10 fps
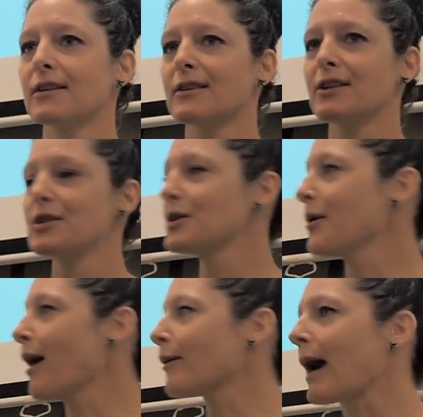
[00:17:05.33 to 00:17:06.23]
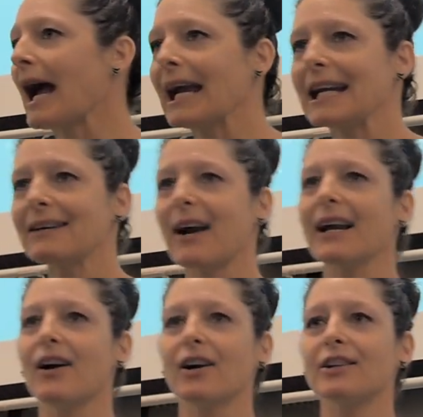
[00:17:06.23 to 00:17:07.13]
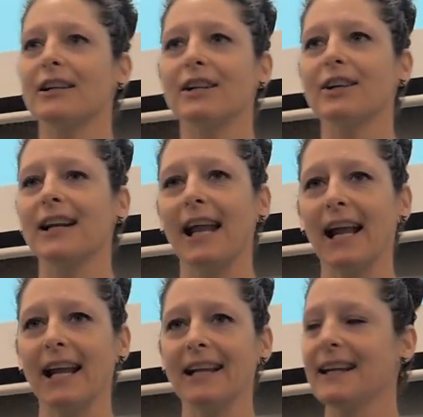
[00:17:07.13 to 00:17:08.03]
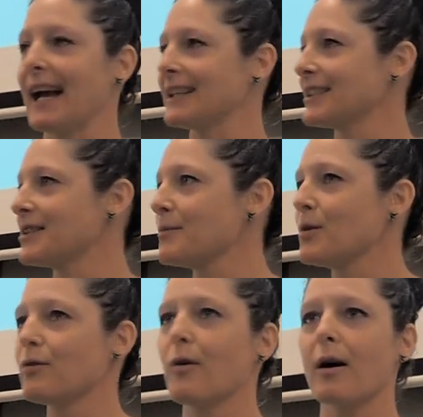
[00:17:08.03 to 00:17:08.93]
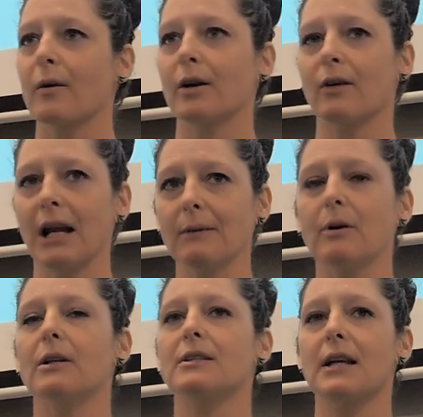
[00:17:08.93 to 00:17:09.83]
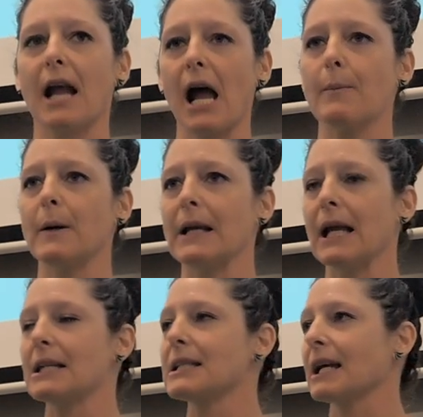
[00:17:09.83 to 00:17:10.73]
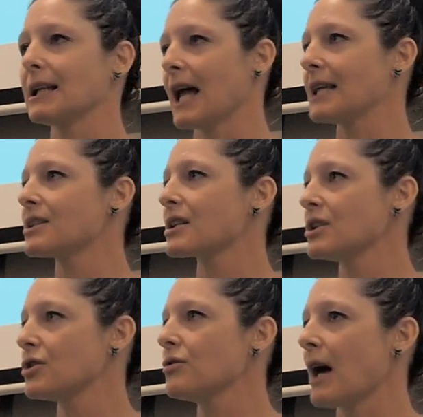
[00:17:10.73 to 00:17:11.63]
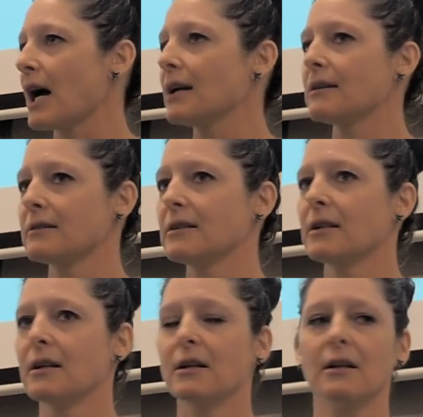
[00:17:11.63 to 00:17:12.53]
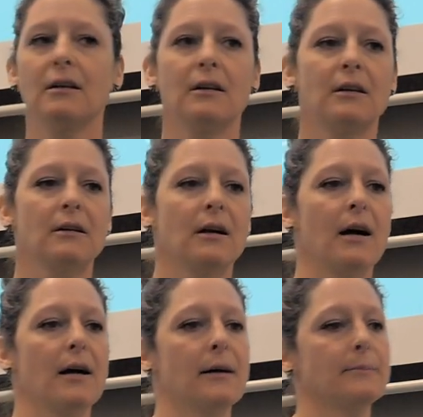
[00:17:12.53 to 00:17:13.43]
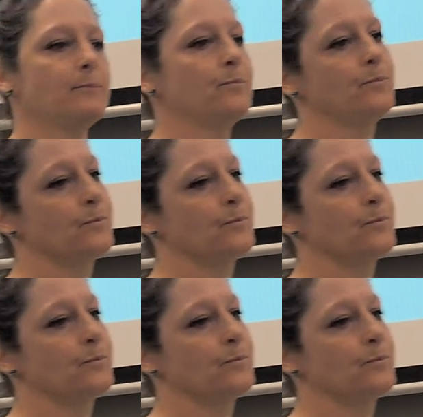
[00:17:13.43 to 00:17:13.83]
Did you do all right? Right? Are you here today? Yes. And you move forward, right? But it's going to happen again. Deadlines can do that. Um,